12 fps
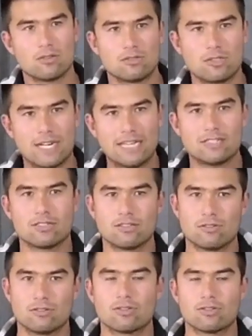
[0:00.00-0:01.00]
trench or a
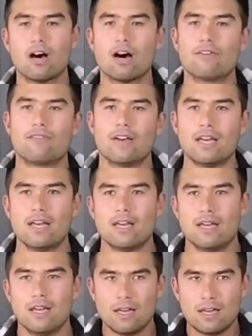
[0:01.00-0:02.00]
little trough,
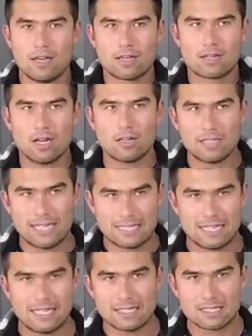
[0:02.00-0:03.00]
cold air
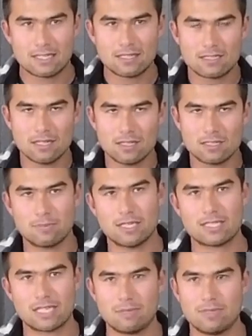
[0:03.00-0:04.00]
sinks, so it's
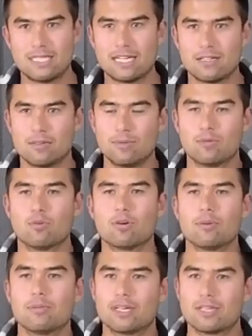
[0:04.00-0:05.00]
supposed to keep your tent a little bit
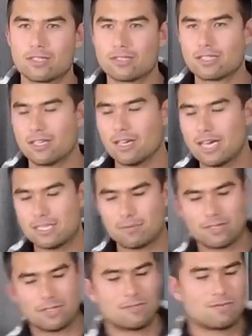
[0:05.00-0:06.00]
warmer. But it's also nice
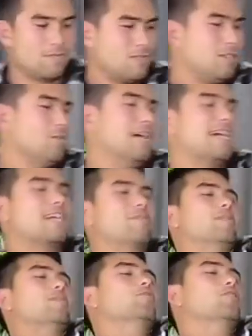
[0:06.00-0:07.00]
because you wake up
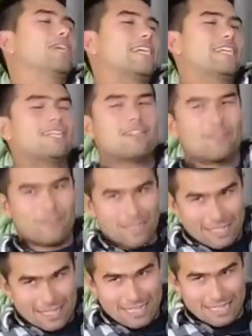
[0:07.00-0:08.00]
in the morning and you can
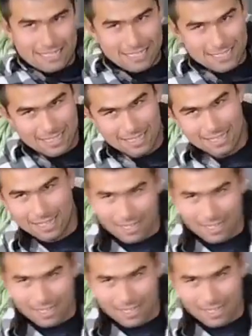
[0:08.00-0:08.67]
flick your legs into the